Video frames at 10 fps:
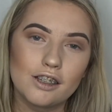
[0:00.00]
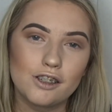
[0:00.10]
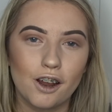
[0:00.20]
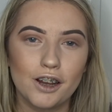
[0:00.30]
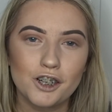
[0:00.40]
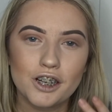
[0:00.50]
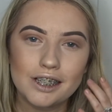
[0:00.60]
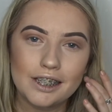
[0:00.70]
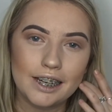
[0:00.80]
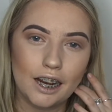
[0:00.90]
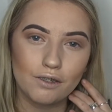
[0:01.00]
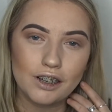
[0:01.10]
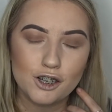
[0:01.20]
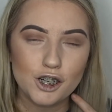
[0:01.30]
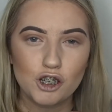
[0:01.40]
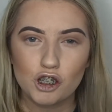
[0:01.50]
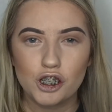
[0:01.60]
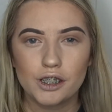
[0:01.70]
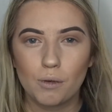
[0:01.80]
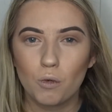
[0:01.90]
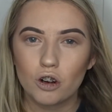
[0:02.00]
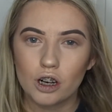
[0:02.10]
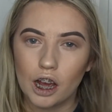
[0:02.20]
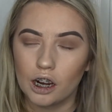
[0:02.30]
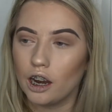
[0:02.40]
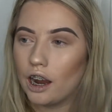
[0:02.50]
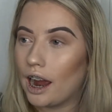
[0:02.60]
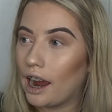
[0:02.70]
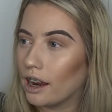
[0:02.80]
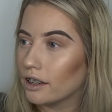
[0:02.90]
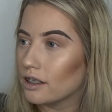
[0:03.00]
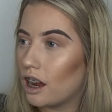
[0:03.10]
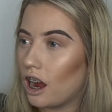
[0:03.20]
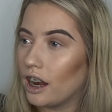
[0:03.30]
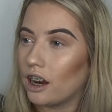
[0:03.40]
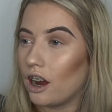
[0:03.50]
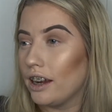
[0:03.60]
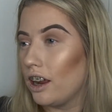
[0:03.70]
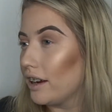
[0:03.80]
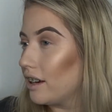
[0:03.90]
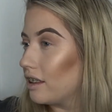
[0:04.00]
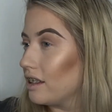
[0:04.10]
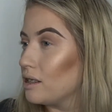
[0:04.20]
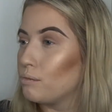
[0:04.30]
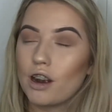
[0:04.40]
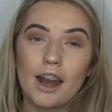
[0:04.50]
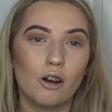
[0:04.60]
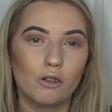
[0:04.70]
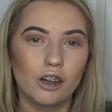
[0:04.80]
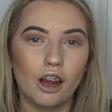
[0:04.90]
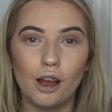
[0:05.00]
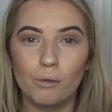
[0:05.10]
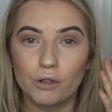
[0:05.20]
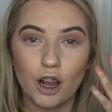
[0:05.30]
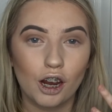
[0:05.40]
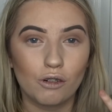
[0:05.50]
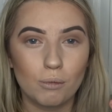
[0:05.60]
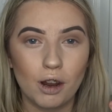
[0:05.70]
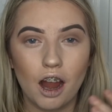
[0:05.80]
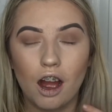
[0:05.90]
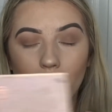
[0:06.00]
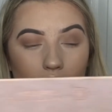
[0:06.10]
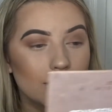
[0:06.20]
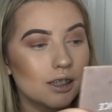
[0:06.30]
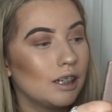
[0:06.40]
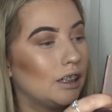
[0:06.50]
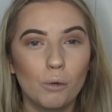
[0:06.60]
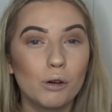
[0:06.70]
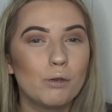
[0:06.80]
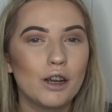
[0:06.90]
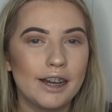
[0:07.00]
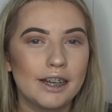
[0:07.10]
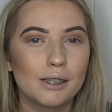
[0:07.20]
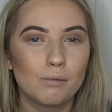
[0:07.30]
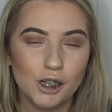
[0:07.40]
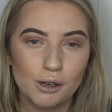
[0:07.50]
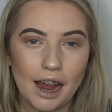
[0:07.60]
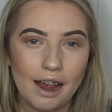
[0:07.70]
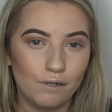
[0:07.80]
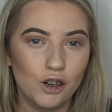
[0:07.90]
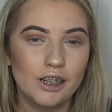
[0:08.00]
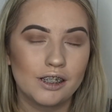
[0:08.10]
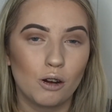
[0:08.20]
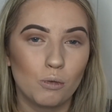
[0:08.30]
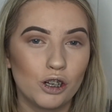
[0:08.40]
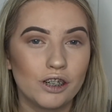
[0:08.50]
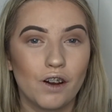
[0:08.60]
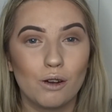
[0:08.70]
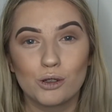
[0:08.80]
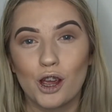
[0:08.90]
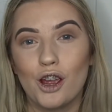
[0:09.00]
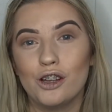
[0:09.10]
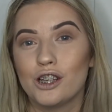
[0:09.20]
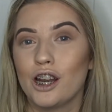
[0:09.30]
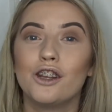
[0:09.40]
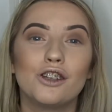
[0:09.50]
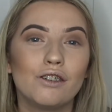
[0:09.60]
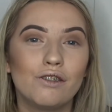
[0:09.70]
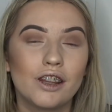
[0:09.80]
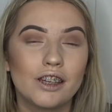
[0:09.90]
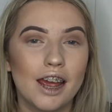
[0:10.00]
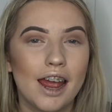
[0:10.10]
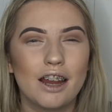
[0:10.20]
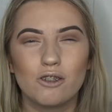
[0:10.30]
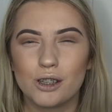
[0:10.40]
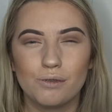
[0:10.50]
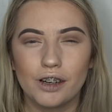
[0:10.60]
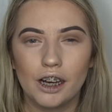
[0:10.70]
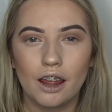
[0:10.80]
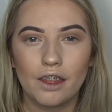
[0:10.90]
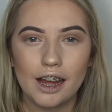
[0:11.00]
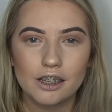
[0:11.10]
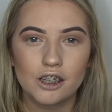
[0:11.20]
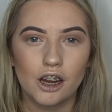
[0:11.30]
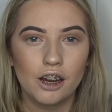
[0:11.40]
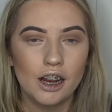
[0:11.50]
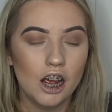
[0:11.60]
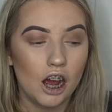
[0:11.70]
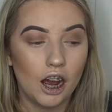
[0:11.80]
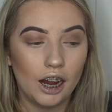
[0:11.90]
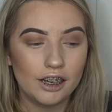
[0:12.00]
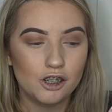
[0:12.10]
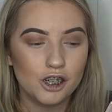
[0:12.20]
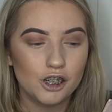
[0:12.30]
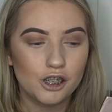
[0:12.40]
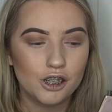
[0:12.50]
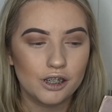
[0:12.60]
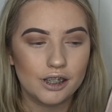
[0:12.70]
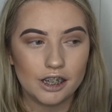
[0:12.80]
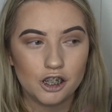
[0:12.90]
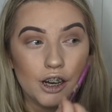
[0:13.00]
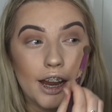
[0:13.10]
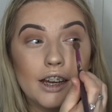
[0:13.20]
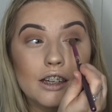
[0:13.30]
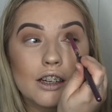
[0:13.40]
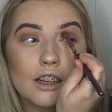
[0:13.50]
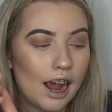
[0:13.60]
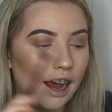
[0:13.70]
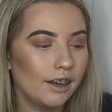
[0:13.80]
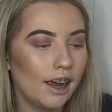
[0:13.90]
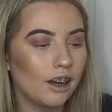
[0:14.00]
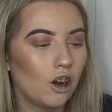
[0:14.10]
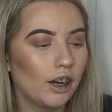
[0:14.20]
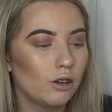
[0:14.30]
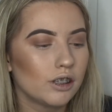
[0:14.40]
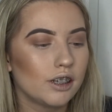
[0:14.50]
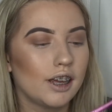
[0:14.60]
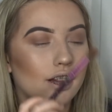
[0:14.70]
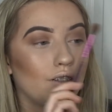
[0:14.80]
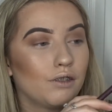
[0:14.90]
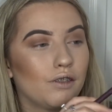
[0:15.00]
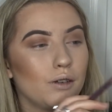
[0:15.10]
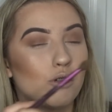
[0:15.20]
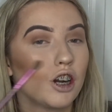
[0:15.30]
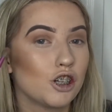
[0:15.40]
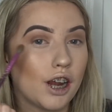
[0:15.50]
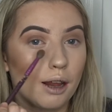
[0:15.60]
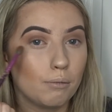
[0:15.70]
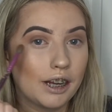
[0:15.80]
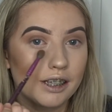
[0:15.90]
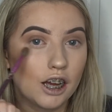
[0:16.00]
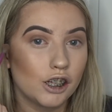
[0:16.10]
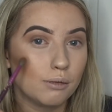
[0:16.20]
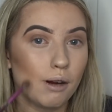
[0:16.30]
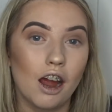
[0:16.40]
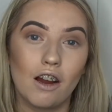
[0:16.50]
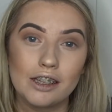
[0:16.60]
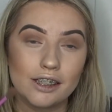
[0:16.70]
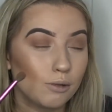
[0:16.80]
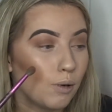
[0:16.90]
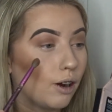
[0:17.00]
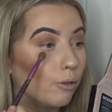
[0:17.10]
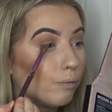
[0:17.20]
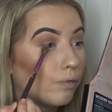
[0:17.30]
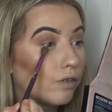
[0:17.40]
So as you can see, I've literally just used that one colour, and I like this brown colour on my eyes. I wouldn't put in as much effort as I would if I was going to London for the day or something like that. So I literally just use this shade. And then I also take that fluffy brush and place it under my eyes as well.